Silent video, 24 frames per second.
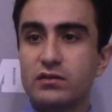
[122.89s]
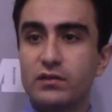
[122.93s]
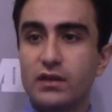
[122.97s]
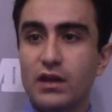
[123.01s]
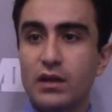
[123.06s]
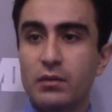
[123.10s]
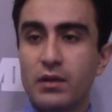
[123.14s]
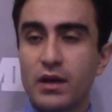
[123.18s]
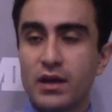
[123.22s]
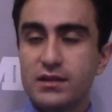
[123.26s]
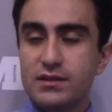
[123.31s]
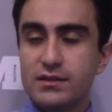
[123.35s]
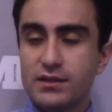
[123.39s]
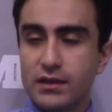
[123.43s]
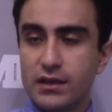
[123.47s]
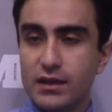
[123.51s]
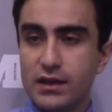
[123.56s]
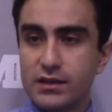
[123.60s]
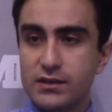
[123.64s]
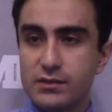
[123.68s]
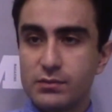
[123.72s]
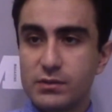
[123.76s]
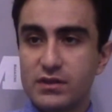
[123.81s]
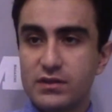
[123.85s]
with MS,
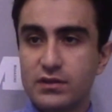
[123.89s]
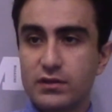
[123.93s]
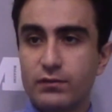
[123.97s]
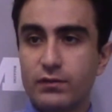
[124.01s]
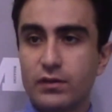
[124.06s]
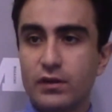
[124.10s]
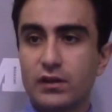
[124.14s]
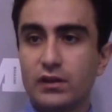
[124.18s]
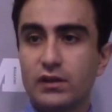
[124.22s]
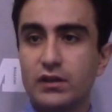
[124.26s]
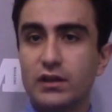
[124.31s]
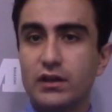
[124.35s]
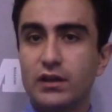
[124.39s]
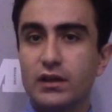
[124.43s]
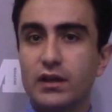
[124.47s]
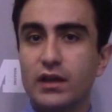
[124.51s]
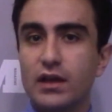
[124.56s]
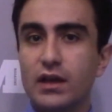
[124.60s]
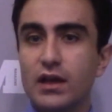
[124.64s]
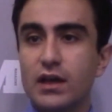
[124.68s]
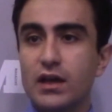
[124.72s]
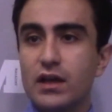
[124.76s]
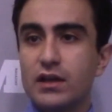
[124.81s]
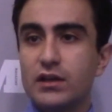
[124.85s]
and specifically
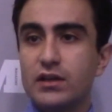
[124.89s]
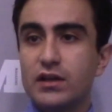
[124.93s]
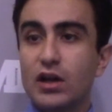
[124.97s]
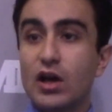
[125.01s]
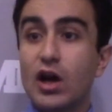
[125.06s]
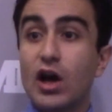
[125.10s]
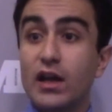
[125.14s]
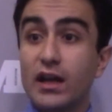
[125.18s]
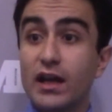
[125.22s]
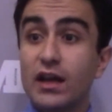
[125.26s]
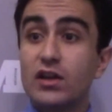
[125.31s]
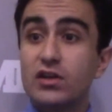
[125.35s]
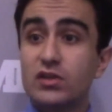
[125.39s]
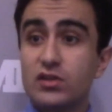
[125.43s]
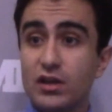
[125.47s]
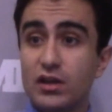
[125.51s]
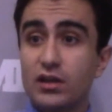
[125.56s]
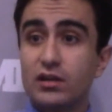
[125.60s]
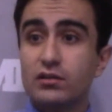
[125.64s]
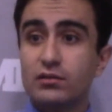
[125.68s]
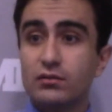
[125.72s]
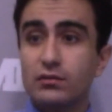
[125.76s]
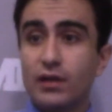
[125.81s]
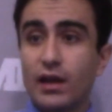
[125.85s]
the
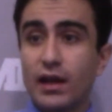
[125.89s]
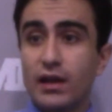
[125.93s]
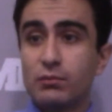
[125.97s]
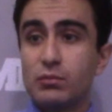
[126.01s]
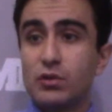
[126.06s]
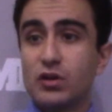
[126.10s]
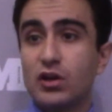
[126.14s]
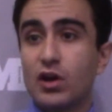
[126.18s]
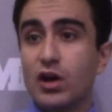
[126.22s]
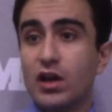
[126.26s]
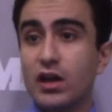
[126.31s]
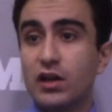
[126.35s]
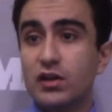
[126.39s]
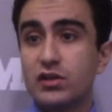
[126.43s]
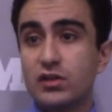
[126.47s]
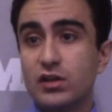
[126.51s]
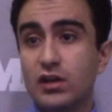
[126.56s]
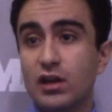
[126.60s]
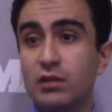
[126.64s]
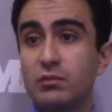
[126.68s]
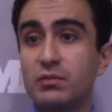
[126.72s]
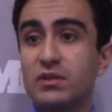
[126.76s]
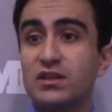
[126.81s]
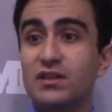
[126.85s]
connection. And by
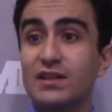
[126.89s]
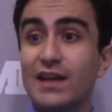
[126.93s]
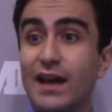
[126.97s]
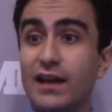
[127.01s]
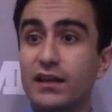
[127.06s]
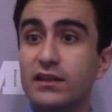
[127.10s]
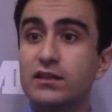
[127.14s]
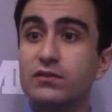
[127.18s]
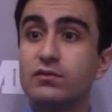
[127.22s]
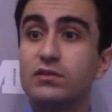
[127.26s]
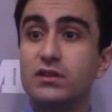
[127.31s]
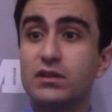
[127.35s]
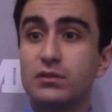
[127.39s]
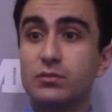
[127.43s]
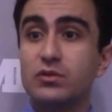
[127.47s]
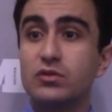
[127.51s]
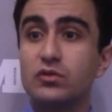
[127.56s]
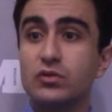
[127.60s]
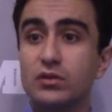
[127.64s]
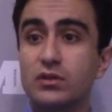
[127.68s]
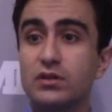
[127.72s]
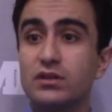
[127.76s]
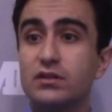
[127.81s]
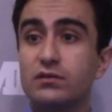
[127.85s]
connection, I mean the activity
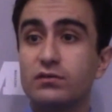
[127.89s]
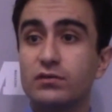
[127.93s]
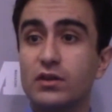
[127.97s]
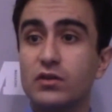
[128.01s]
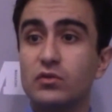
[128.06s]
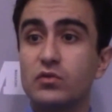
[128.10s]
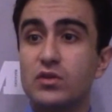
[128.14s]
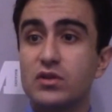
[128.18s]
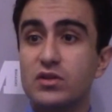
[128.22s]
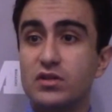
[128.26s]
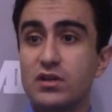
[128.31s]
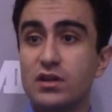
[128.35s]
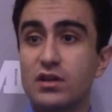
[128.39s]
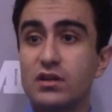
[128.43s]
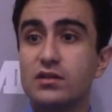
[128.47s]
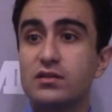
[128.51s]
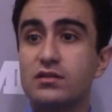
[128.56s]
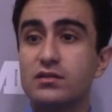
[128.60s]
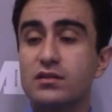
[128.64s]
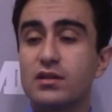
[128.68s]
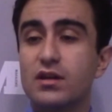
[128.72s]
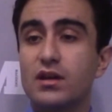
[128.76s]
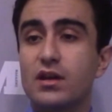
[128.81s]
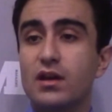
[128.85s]
between different
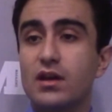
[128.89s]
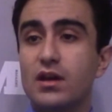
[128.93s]
regions.